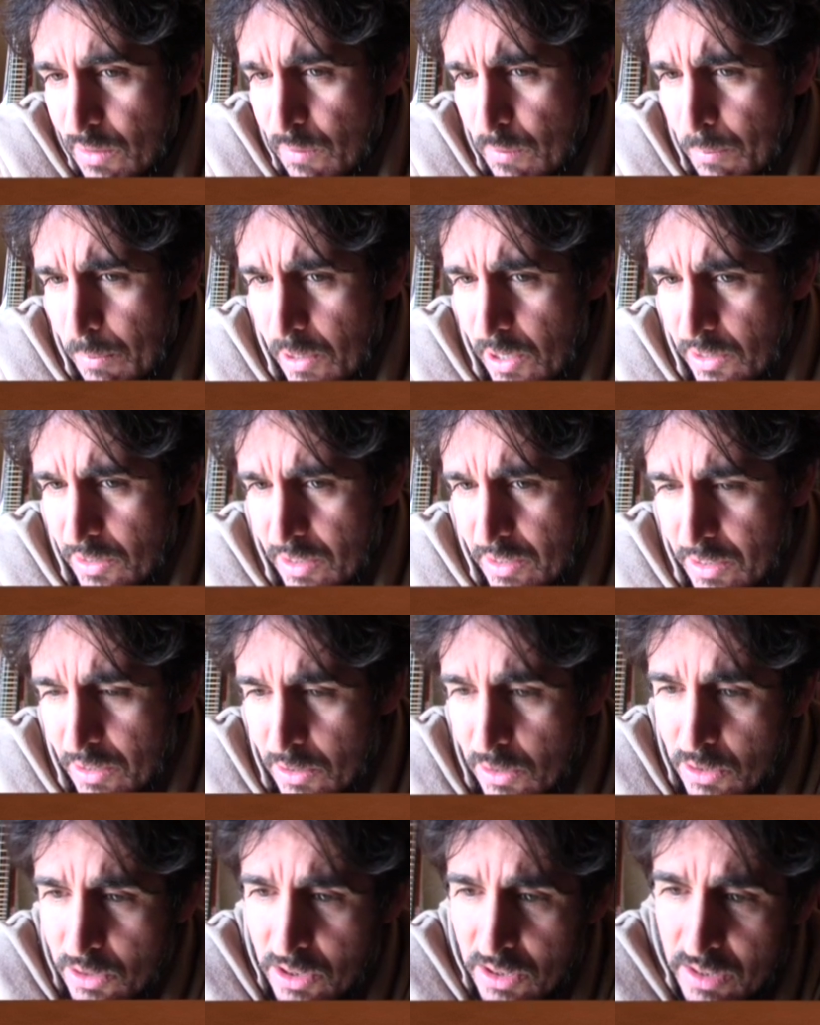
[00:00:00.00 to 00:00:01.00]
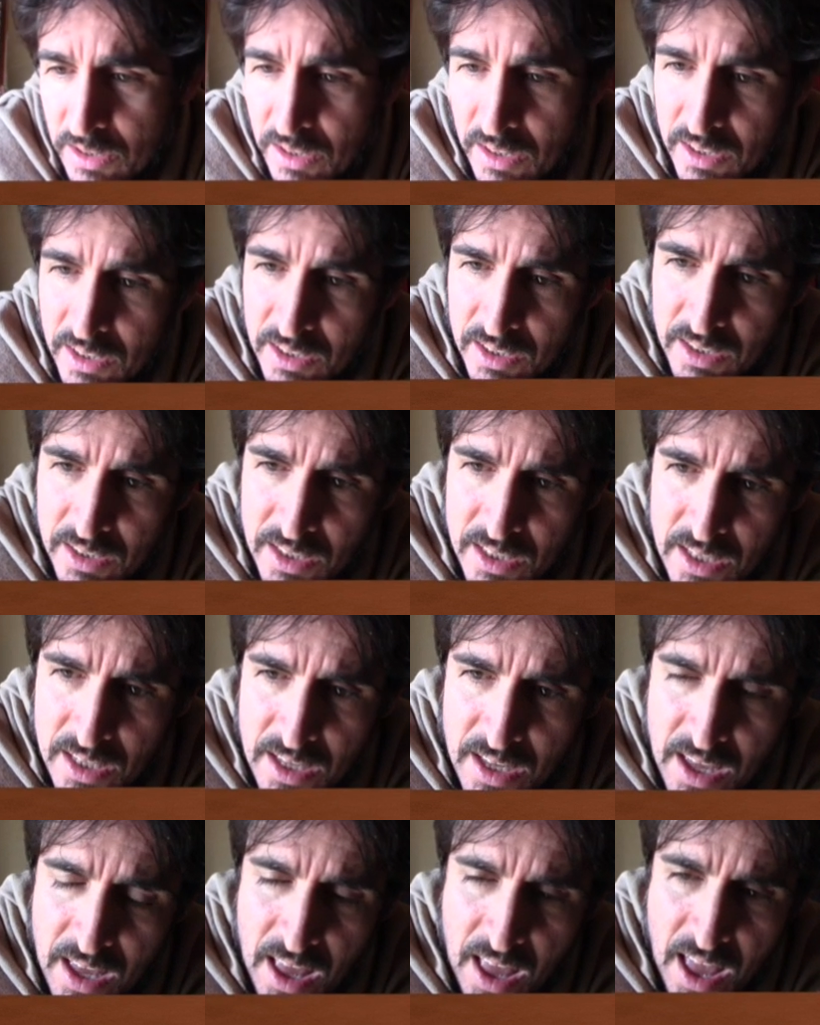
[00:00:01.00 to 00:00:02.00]
different parts of the ocean.
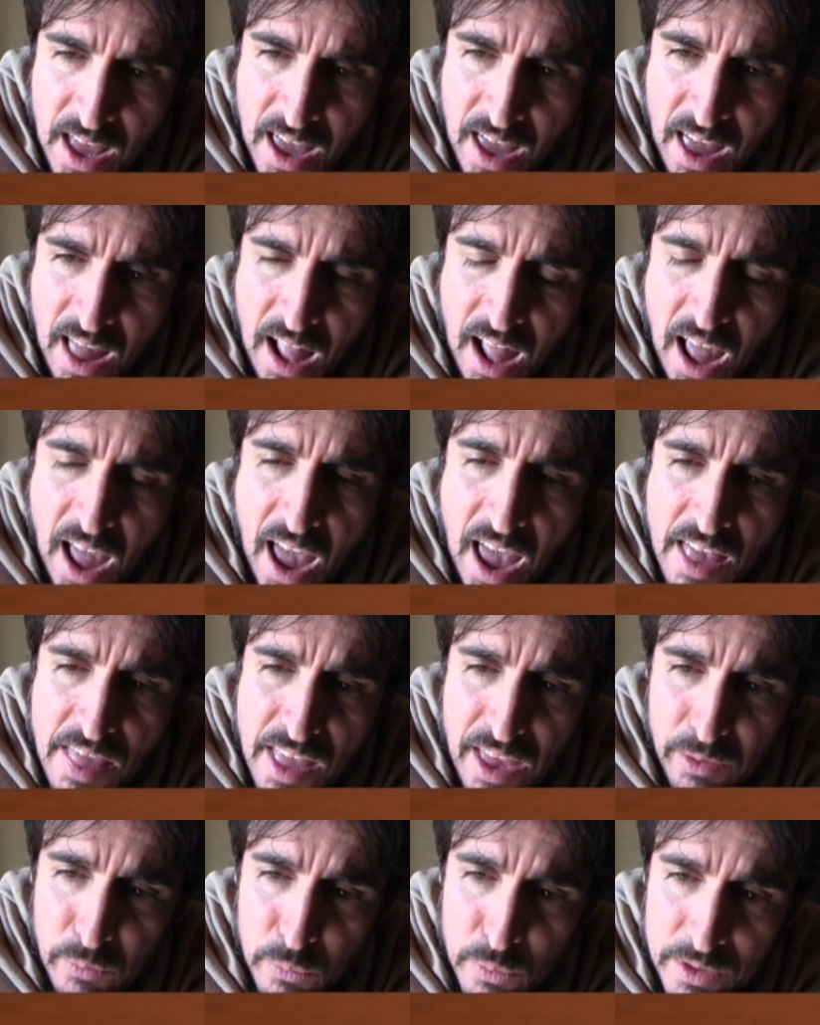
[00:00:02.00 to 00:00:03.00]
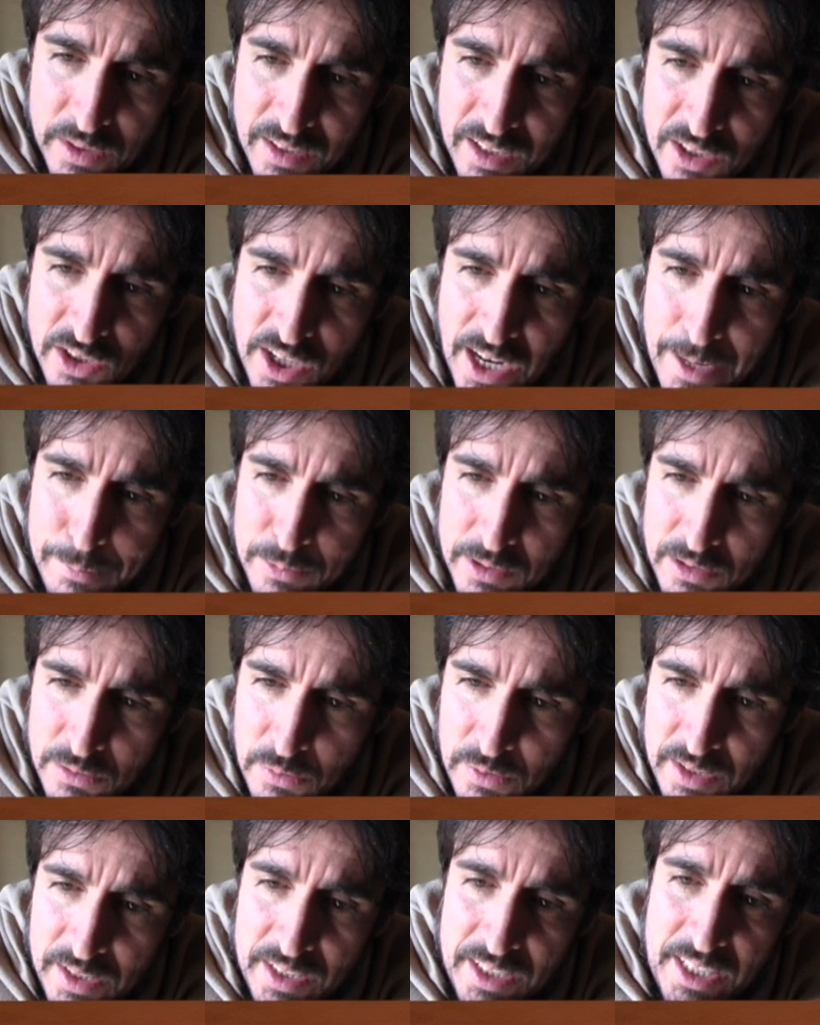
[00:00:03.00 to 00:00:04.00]
And then with the chapters
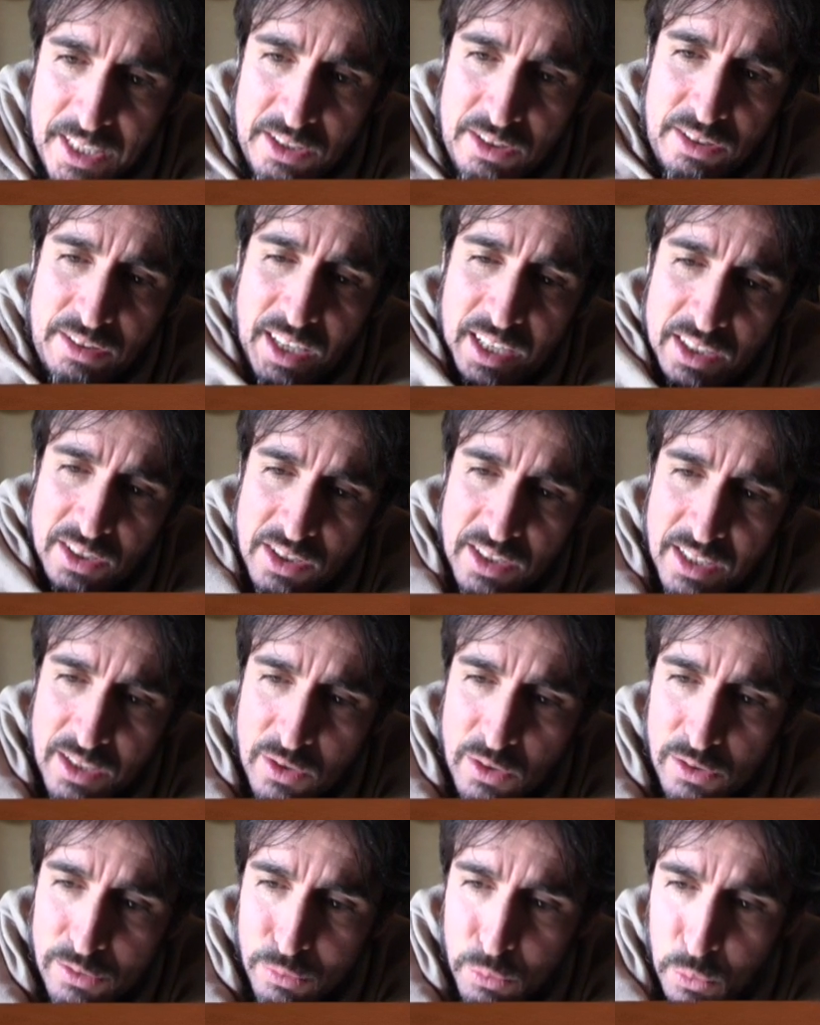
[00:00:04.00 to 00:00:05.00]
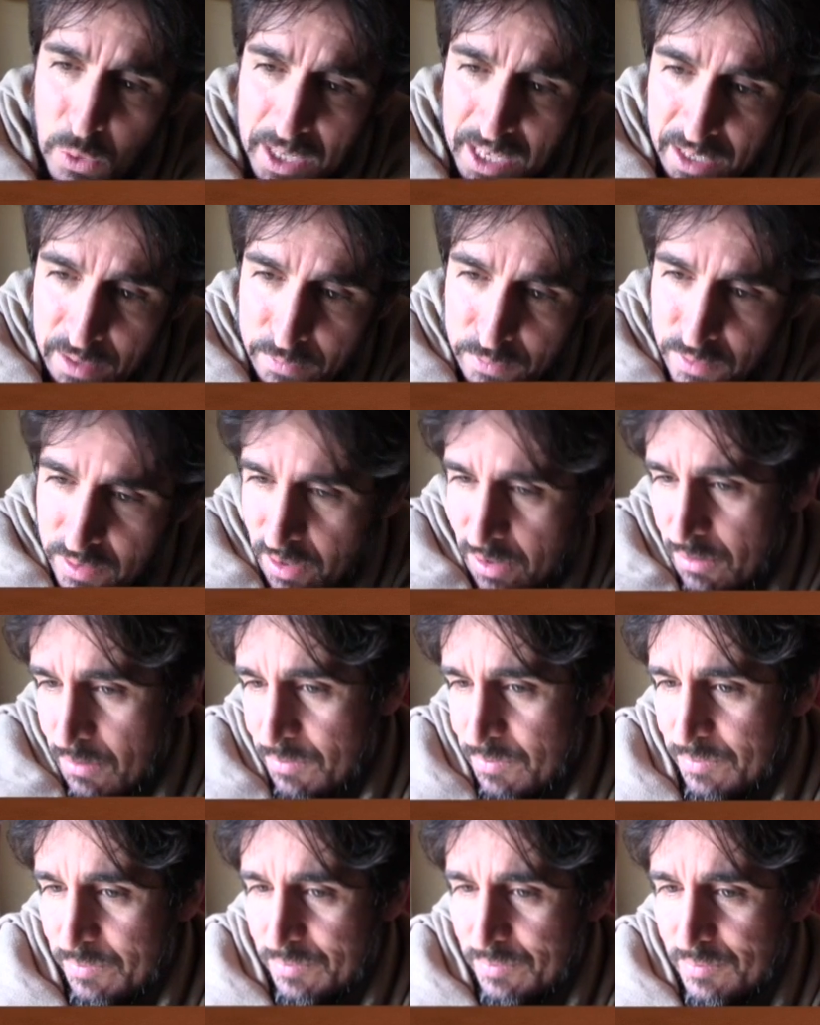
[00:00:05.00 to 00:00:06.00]
within each section, he calls waves
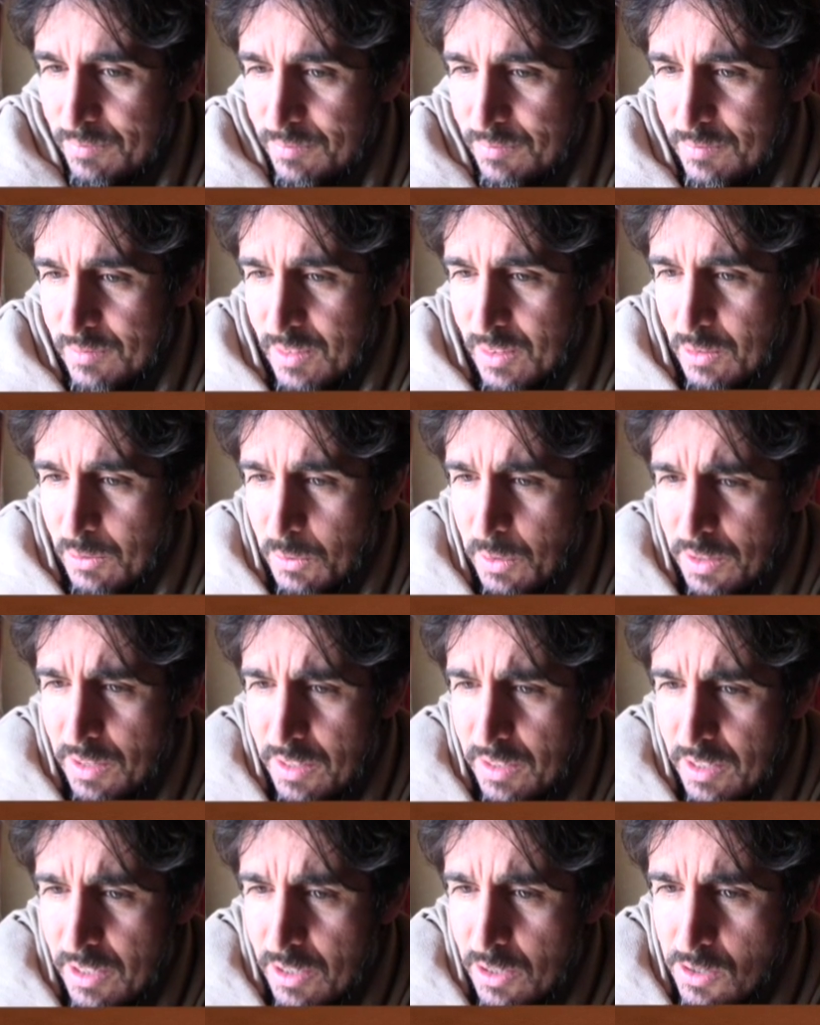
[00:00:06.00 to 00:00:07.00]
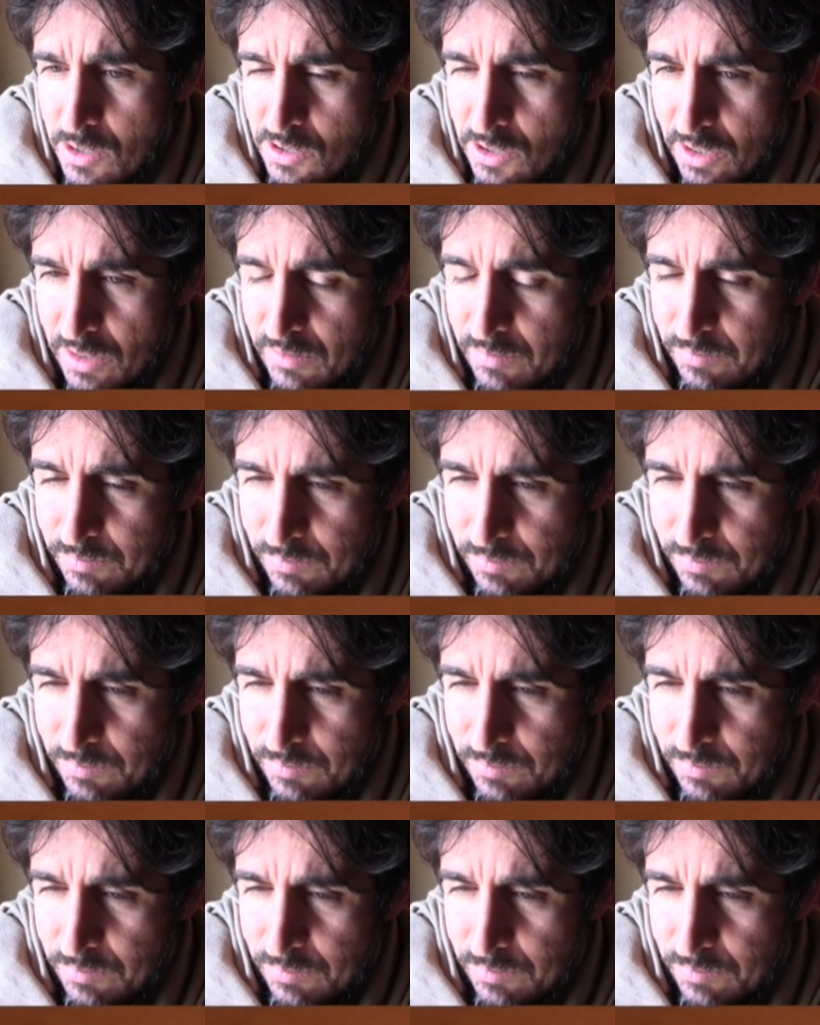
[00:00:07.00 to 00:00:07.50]
within the ocean.